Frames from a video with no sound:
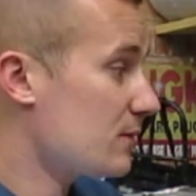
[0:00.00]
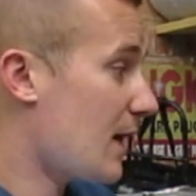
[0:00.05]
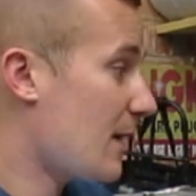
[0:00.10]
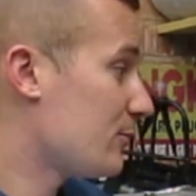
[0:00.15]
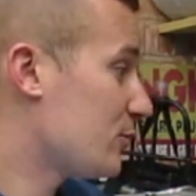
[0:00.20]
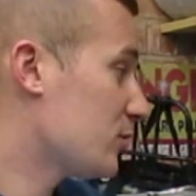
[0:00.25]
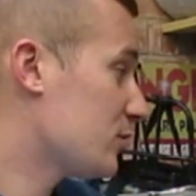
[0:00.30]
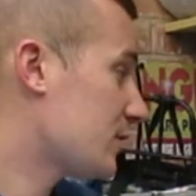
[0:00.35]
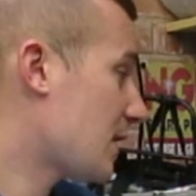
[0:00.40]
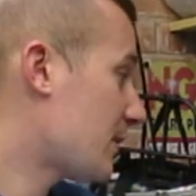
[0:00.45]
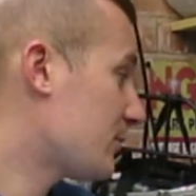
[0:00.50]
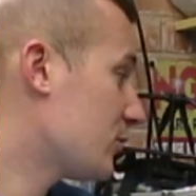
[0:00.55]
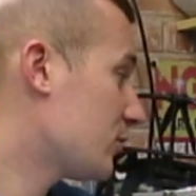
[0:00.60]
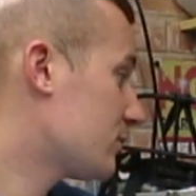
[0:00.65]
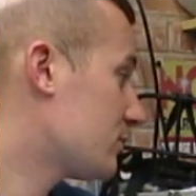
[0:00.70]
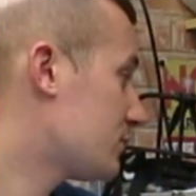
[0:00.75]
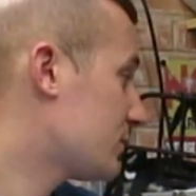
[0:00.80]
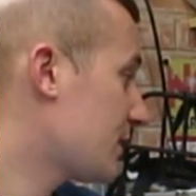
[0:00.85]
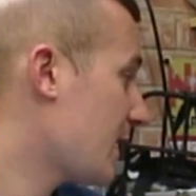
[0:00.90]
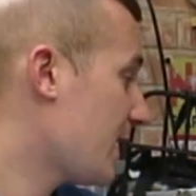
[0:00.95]
I'm just
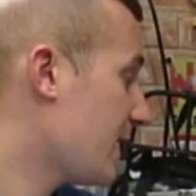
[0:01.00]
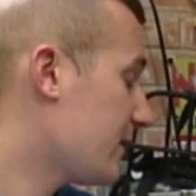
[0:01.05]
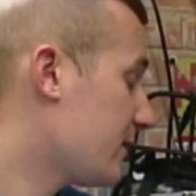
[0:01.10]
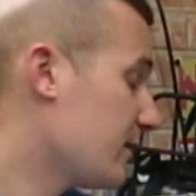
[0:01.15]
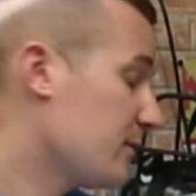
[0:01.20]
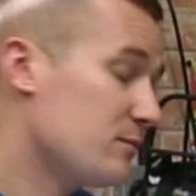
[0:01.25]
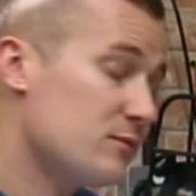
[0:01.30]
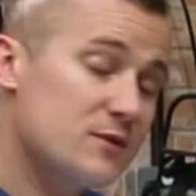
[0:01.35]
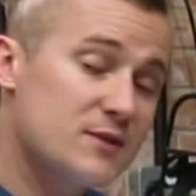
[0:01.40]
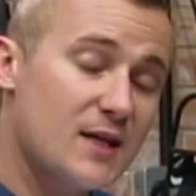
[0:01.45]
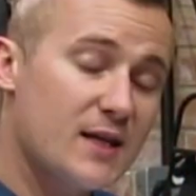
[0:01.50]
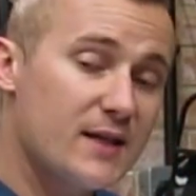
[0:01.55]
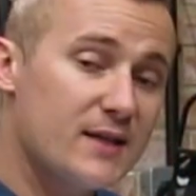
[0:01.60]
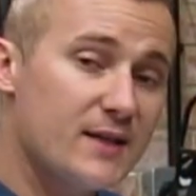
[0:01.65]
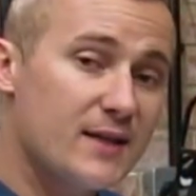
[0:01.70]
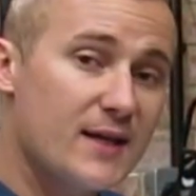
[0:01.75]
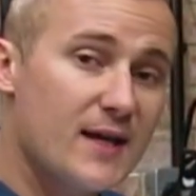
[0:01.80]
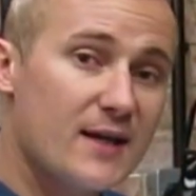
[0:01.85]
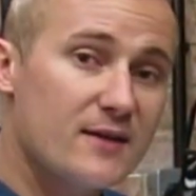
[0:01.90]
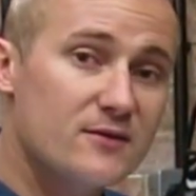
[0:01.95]
taking
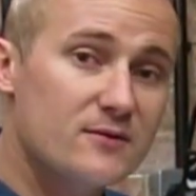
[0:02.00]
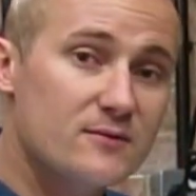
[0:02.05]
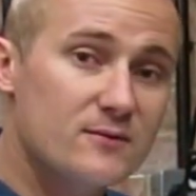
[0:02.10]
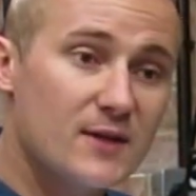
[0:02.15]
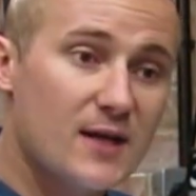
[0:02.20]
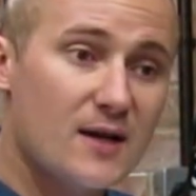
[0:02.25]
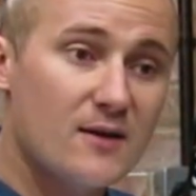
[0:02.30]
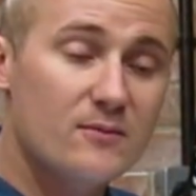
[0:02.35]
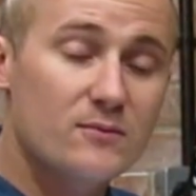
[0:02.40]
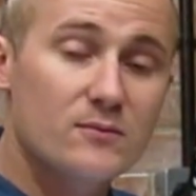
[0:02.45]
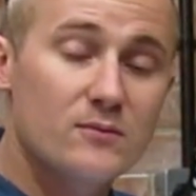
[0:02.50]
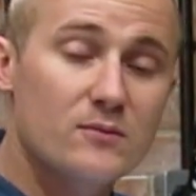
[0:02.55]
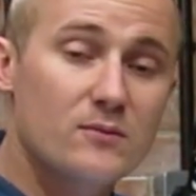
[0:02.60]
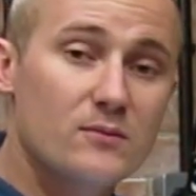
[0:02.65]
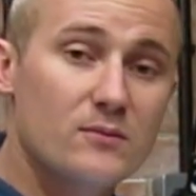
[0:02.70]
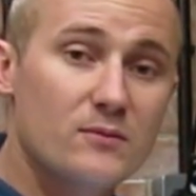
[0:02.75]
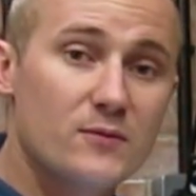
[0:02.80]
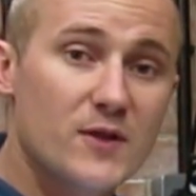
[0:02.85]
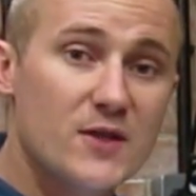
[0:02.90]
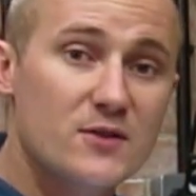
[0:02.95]
a guess that
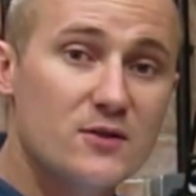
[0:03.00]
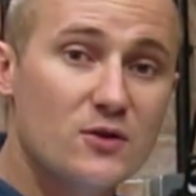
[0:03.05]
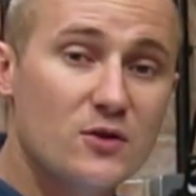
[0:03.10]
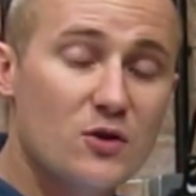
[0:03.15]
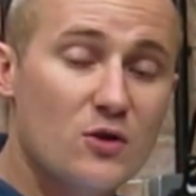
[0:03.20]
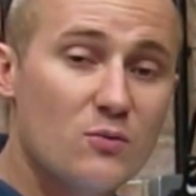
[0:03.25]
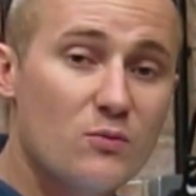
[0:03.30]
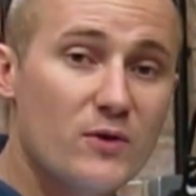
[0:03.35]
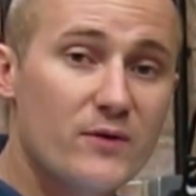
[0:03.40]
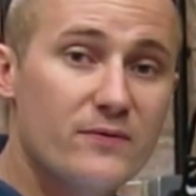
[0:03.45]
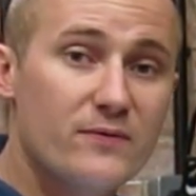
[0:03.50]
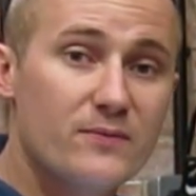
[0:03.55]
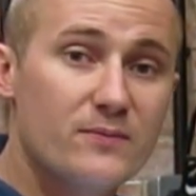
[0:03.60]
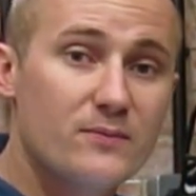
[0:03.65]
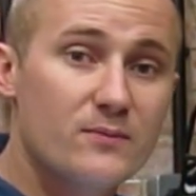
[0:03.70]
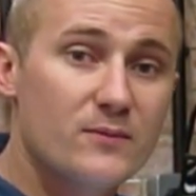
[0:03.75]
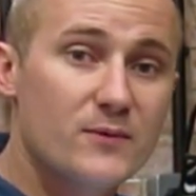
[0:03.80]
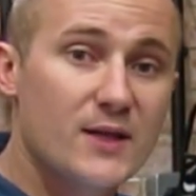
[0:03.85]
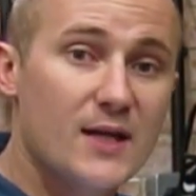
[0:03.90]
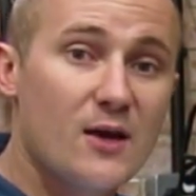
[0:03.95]
this would have come with
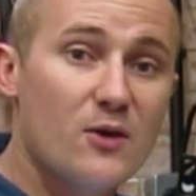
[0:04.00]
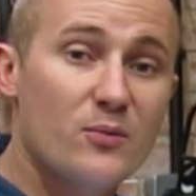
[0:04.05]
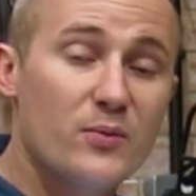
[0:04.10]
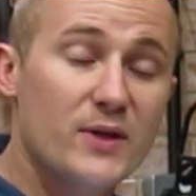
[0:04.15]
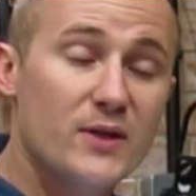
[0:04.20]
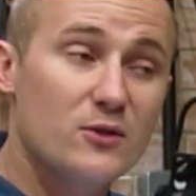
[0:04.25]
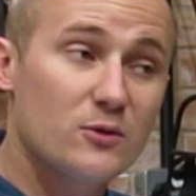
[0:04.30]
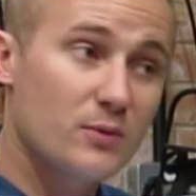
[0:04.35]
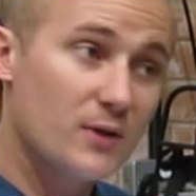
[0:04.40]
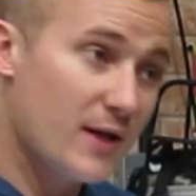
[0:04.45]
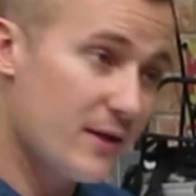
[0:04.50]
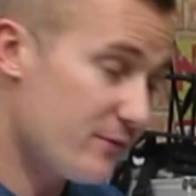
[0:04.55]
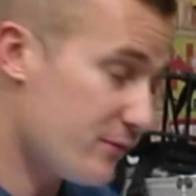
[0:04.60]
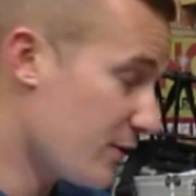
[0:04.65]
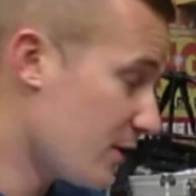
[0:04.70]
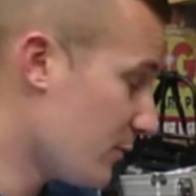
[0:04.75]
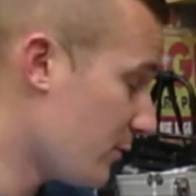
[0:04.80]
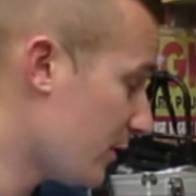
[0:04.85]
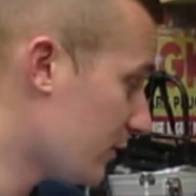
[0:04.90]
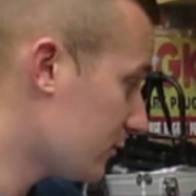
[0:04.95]
the LP
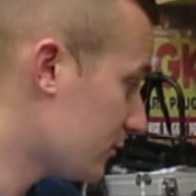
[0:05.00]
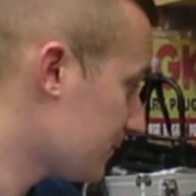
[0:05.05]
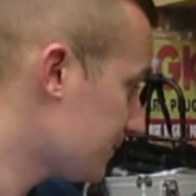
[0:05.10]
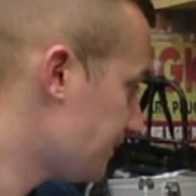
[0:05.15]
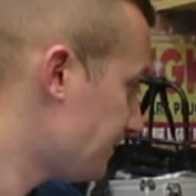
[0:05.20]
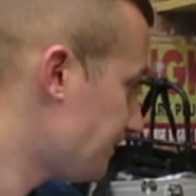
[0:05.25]
883 wheels.